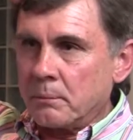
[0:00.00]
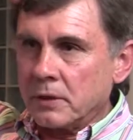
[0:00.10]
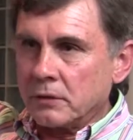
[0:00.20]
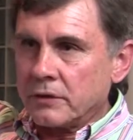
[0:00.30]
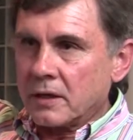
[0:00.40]

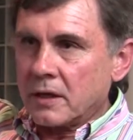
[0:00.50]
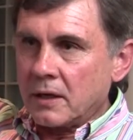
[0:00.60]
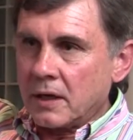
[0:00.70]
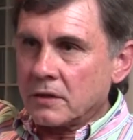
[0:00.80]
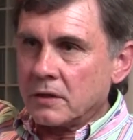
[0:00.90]
builds a
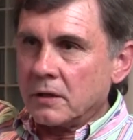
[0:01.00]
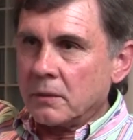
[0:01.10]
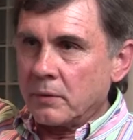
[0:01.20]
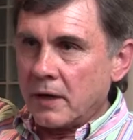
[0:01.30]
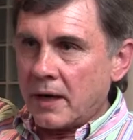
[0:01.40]
connection in
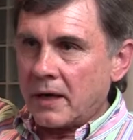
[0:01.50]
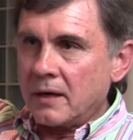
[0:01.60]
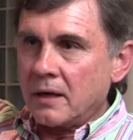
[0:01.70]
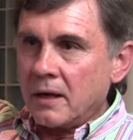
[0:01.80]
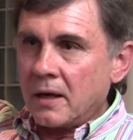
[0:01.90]
the
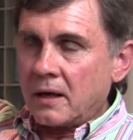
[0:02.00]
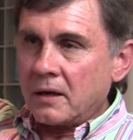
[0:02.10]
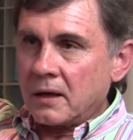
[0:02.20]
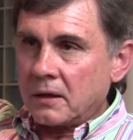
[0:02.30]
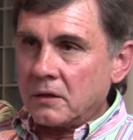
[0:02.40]
brain,
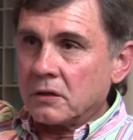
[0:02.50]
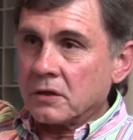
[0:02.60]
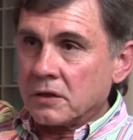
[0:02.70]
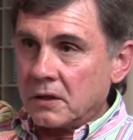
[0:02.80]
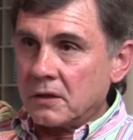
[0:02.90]
and you can
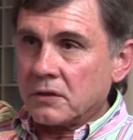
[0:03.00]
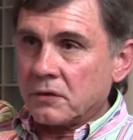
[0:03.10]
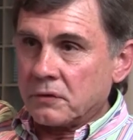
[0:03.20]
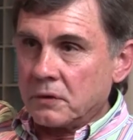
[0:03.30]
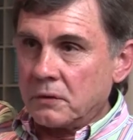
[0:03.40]
see this
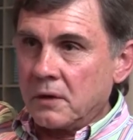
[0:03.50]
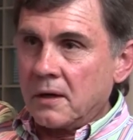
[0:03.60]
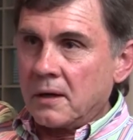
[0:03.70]
through